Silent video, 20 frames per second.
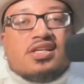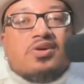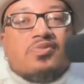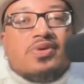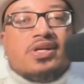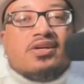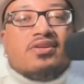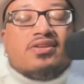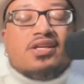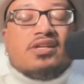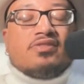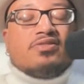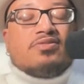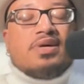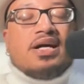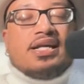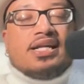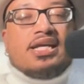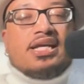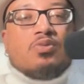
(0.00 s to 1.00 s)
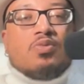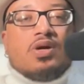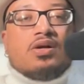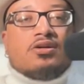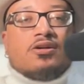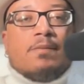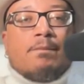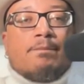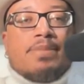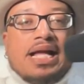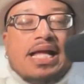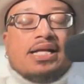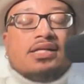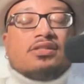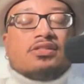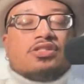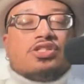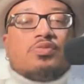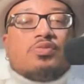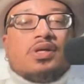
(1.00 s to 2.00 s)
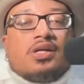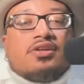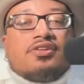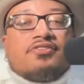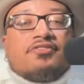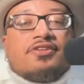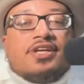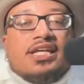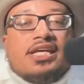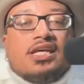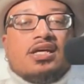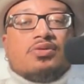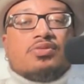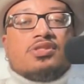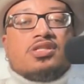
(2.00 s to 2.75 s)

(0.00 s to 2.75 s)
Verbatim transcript: going on everybody and welcome back to another video.